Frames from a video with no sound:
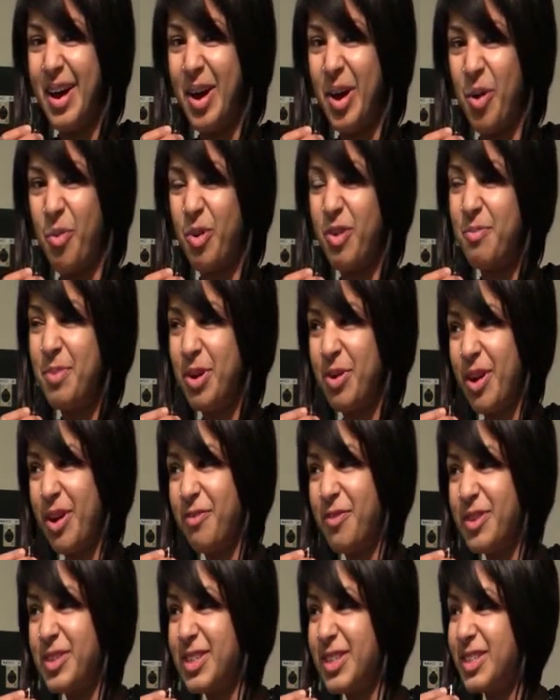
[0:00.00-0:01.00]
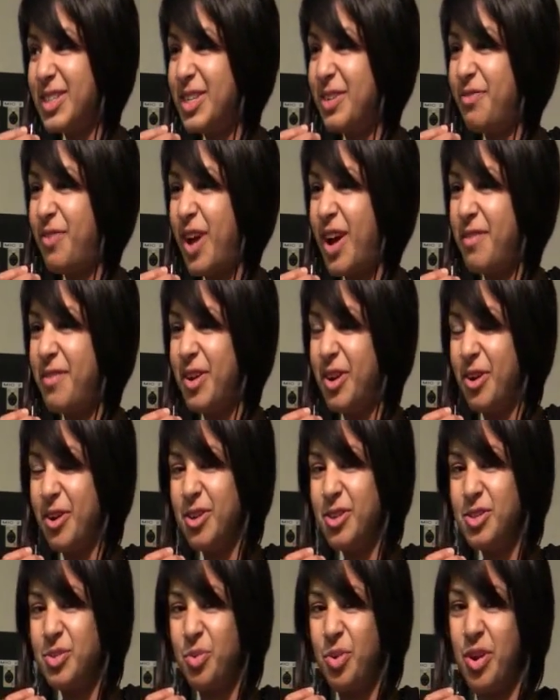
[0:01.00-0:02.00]
Uh, we've been around for sixty-five
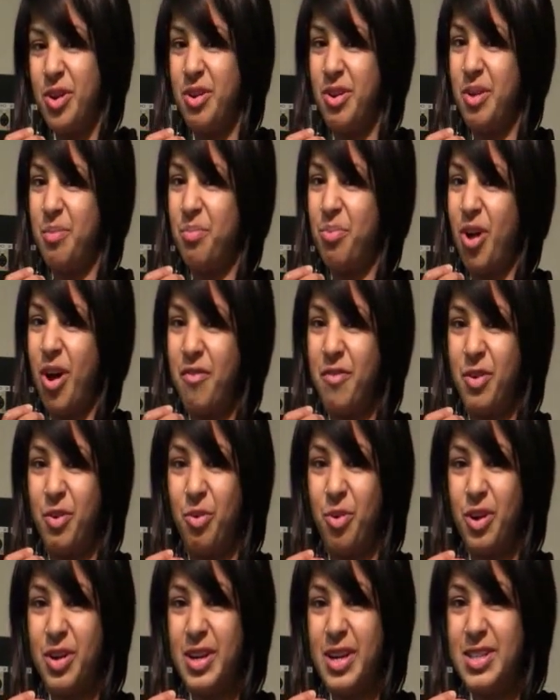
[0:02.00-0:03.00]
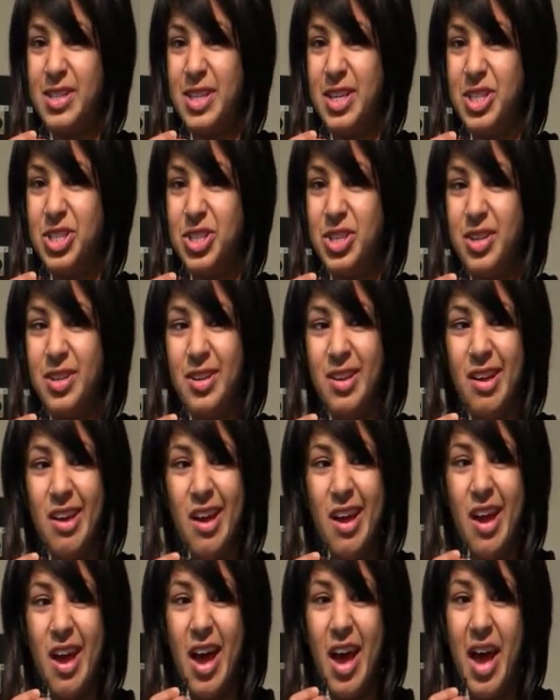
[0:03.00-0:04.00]
years. We're a nonprofit organization,
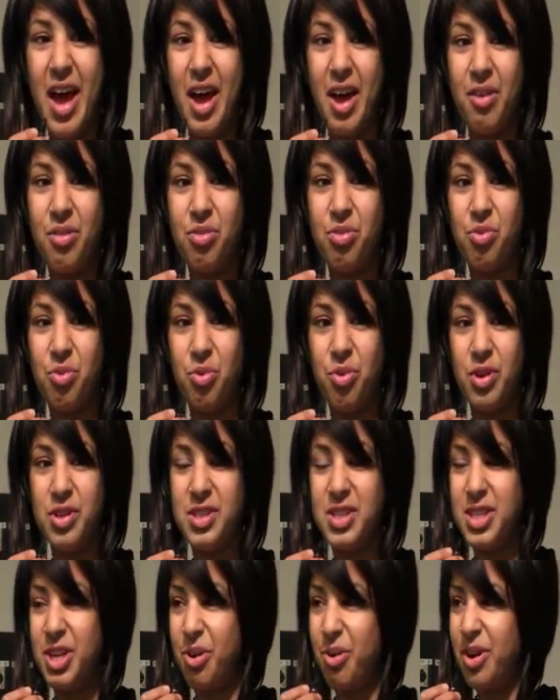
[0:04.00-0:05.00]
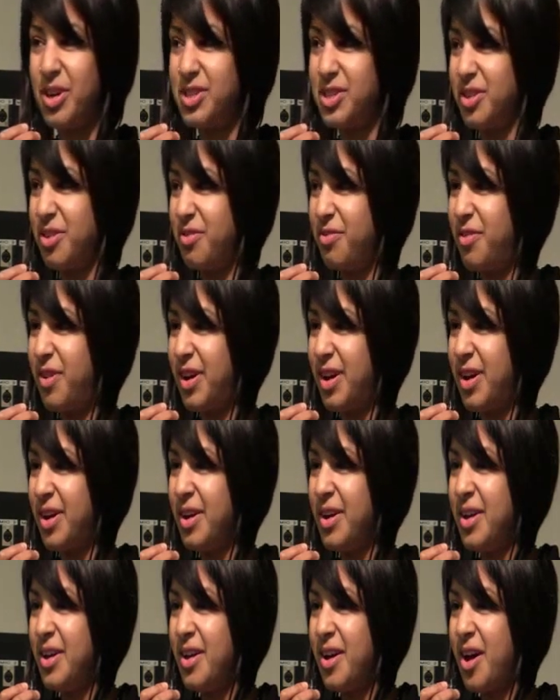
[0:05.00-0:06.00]
and through a series of,
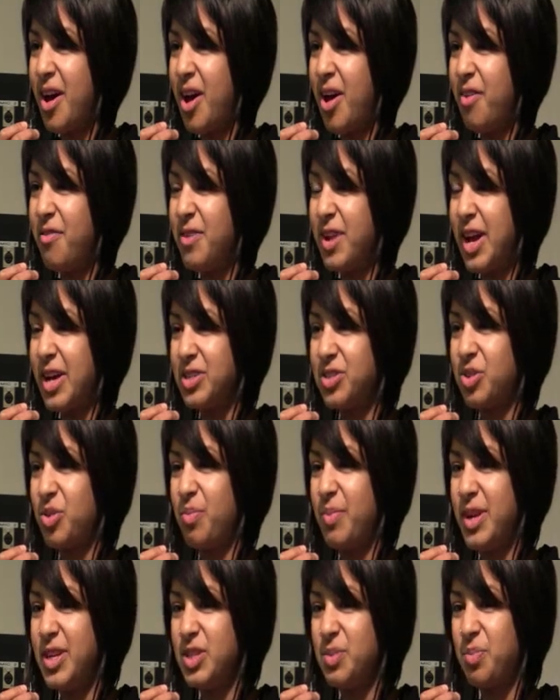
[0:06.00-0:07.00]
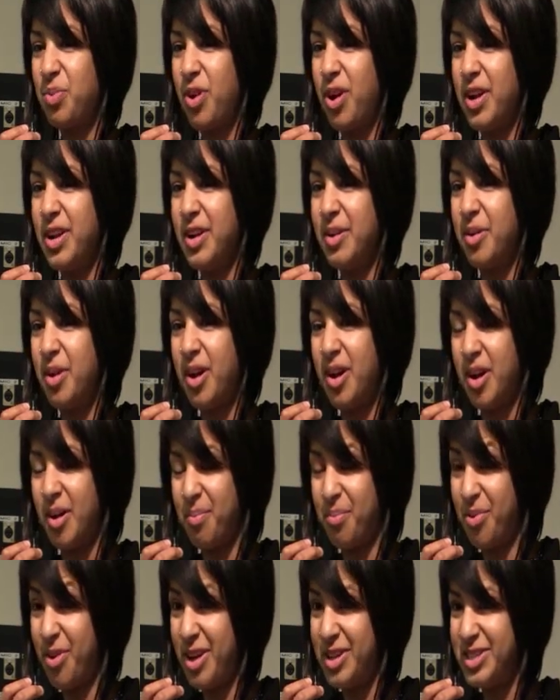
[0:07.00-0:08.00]
uh, of national-based product,
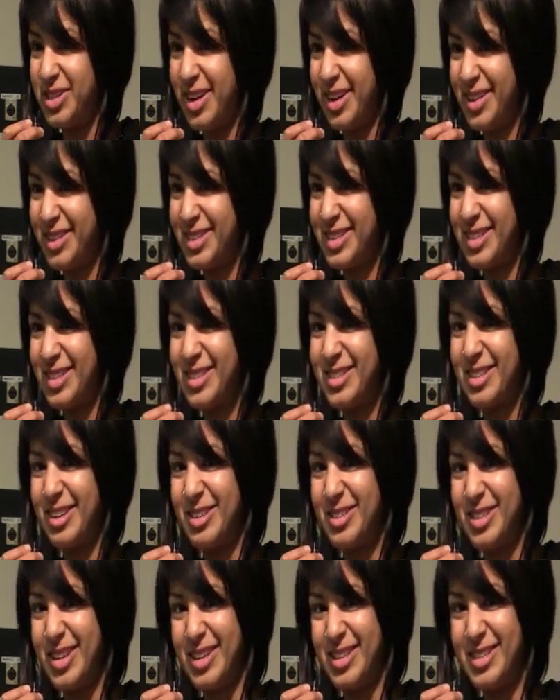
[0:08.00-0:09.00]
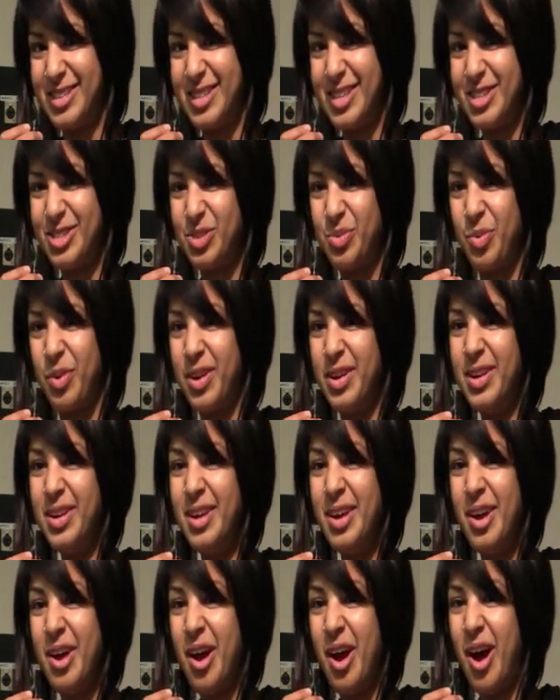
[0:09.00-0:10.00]
uh, projects, such as this
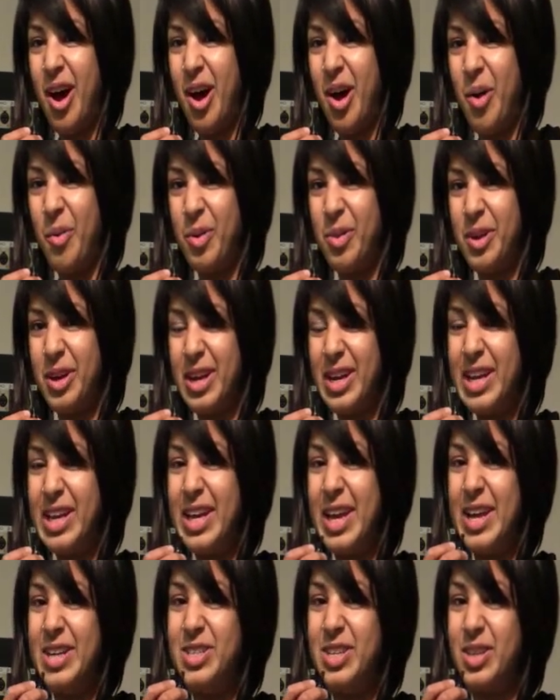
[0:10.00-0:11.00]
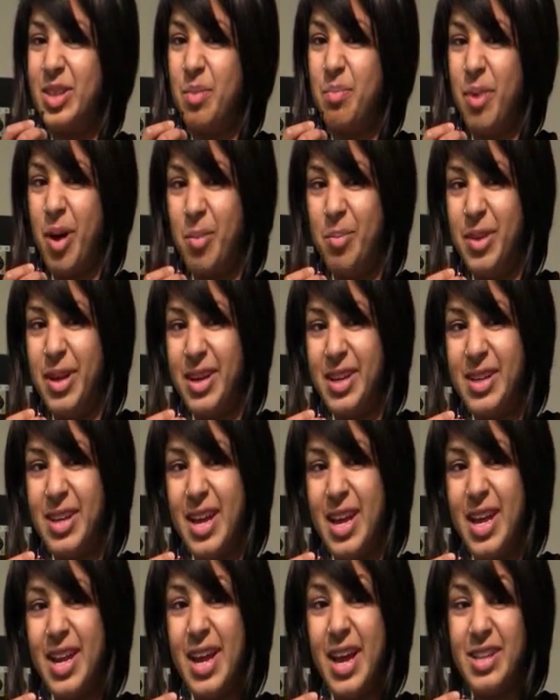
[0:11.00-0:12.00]
one, uh, we look at engaging the public,
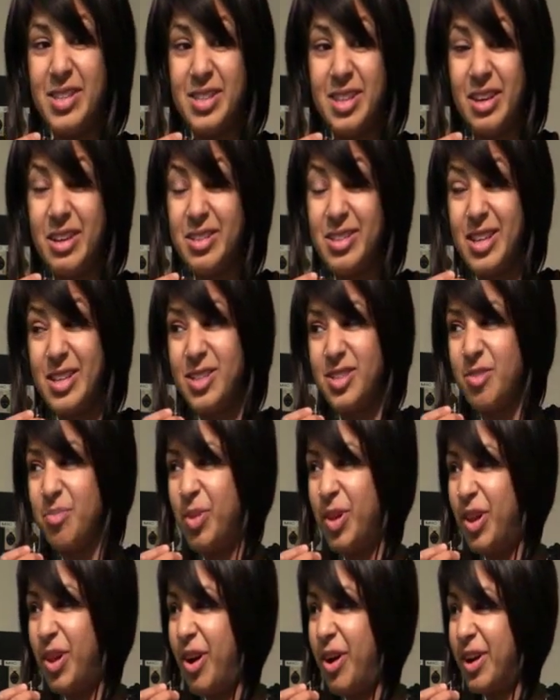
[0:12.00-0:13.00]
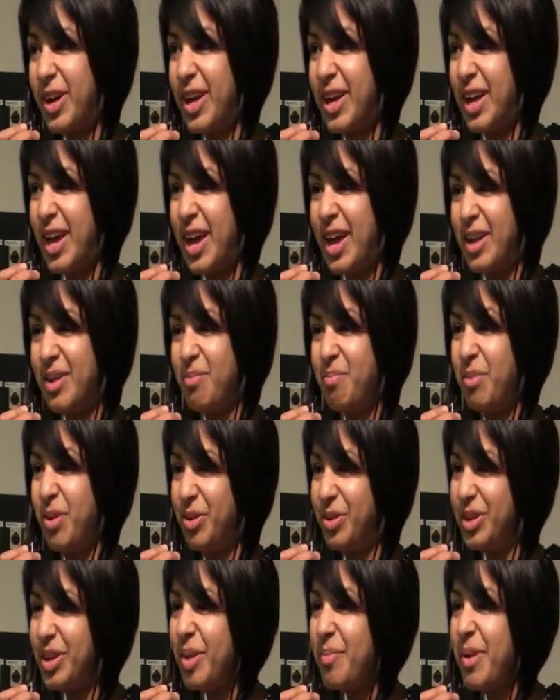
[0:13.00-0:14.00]
enhancing a sense of belonging, and
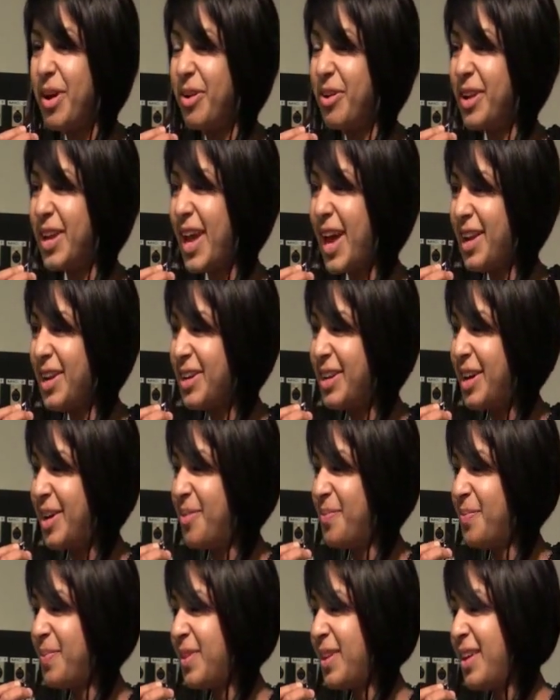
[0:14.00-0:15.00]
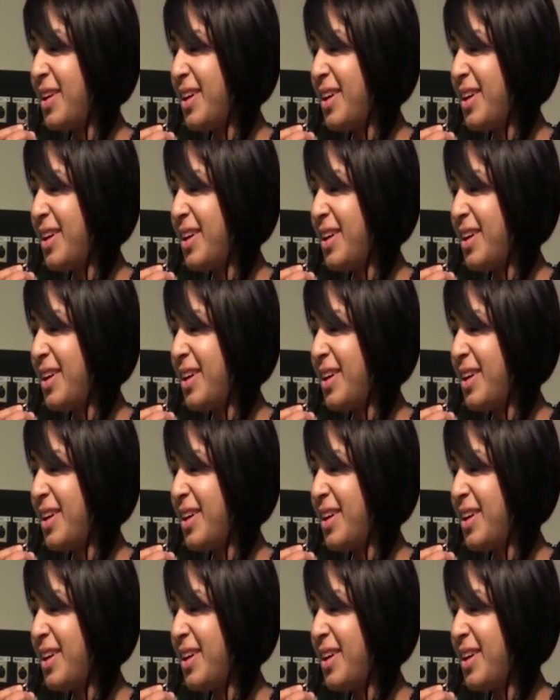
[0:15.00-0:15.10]
building a better Canada.